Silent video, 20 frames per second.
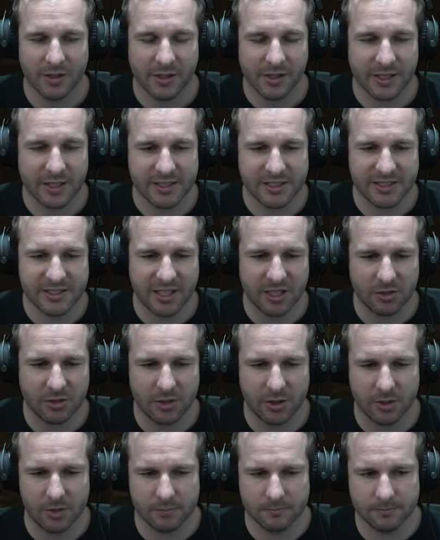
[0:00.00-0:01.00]
And that
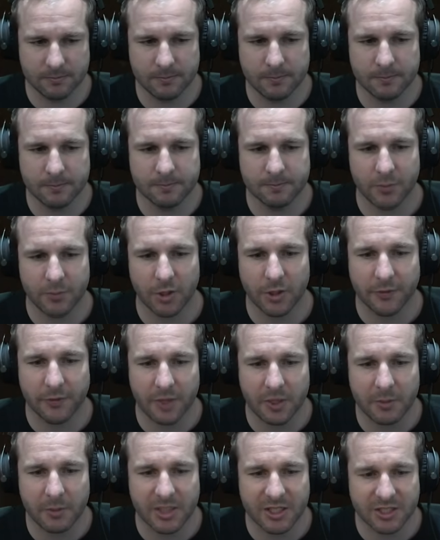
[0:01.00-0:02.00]
Gzhel on the
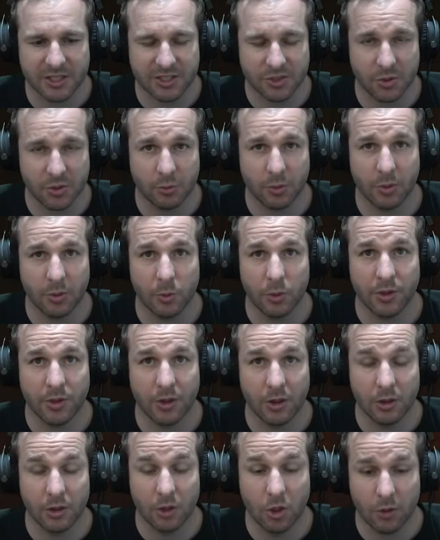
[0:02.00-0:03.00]
flea market is actually probably
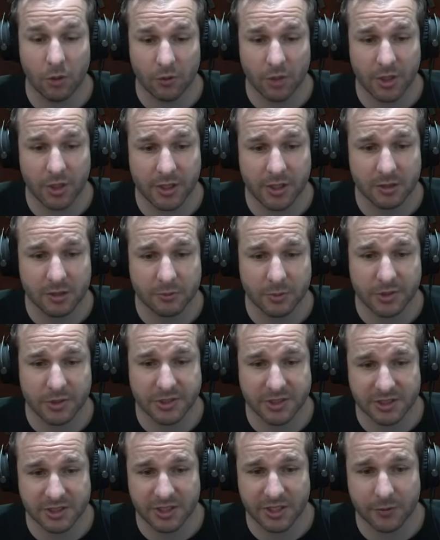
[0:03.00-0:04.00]
worth a lot right now
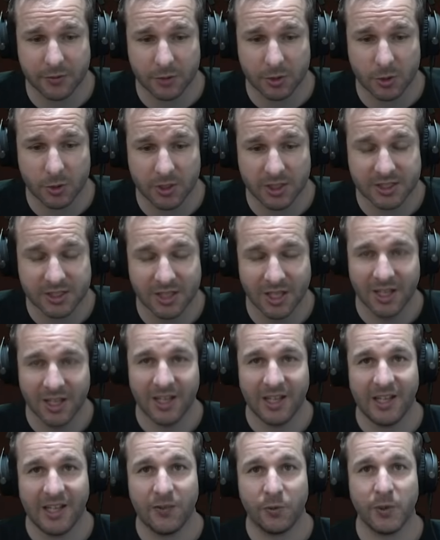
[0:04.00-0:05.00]
because it's needed for a quest.
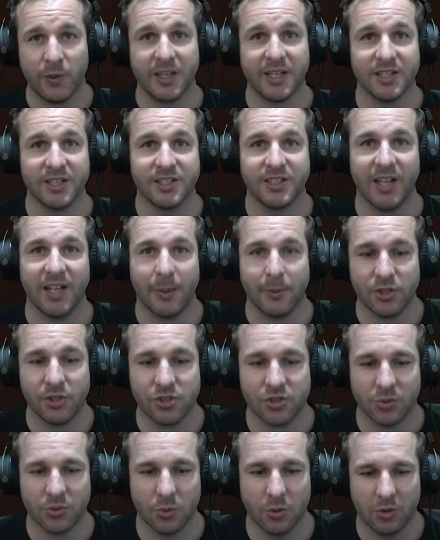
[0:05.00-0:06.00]
If we get it
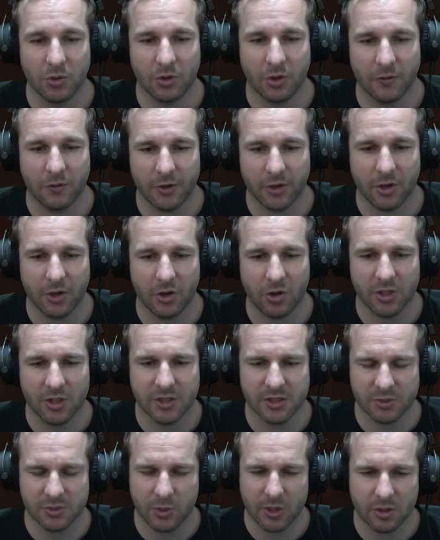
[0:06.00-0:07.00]
damaged to not very
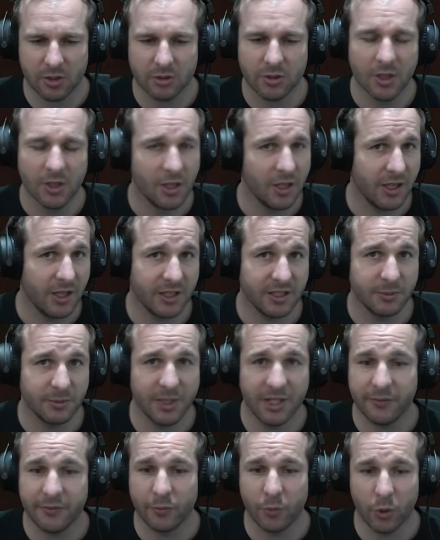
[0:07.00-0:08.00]
high as well, it can
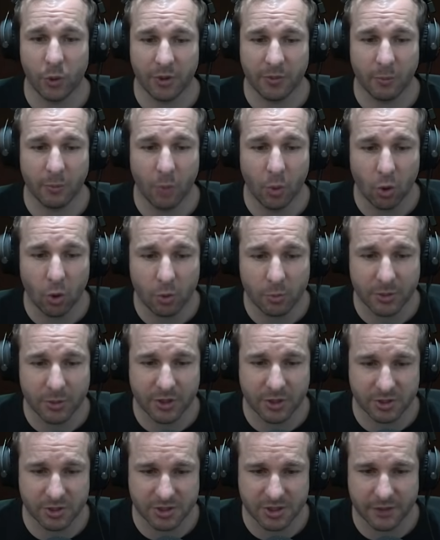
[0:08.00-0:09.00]
be even worth more
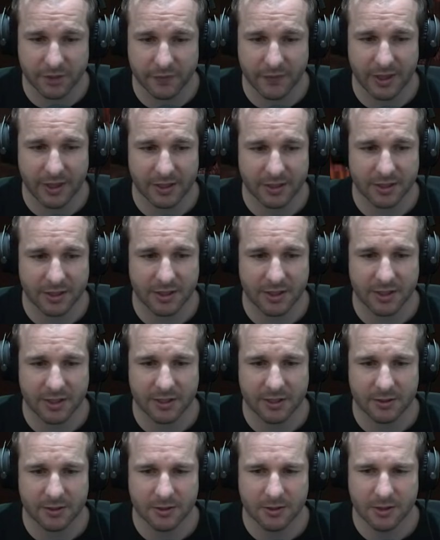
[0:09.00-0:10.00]
because of the fact that
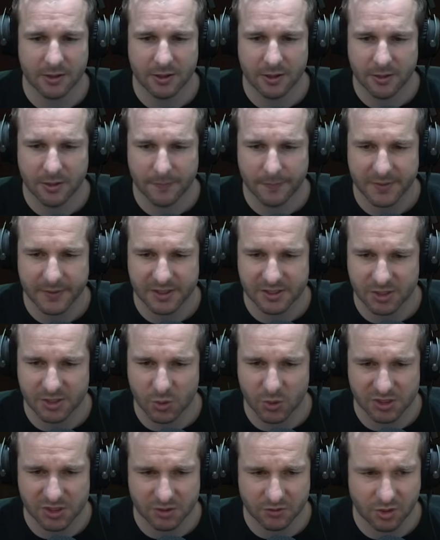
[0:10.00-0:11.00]
there's a
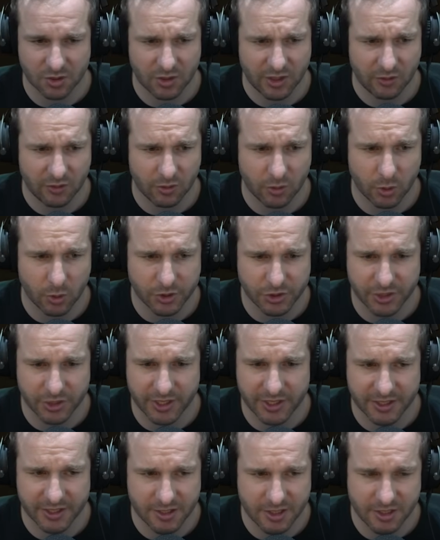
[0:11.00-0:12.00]
quest that requires you
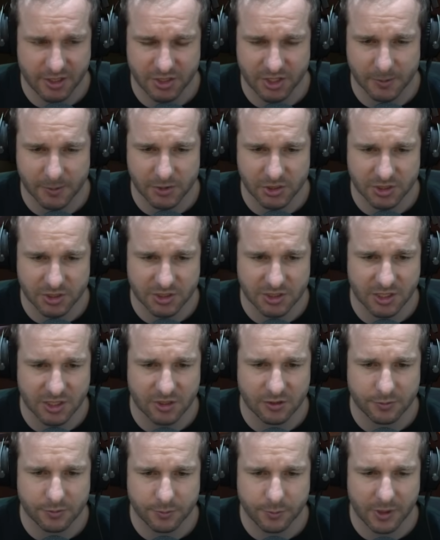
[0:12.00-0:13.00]
to hand in a damaged
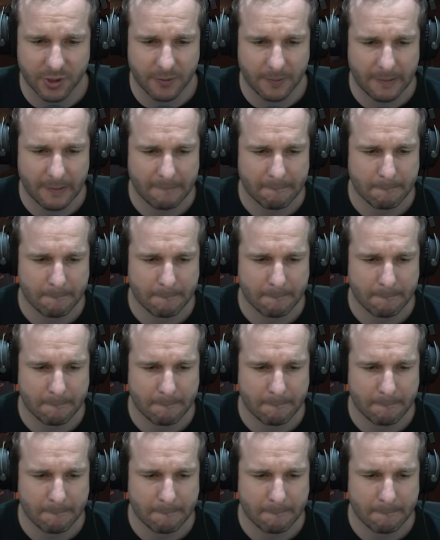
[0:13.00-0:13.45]
Gzhel. But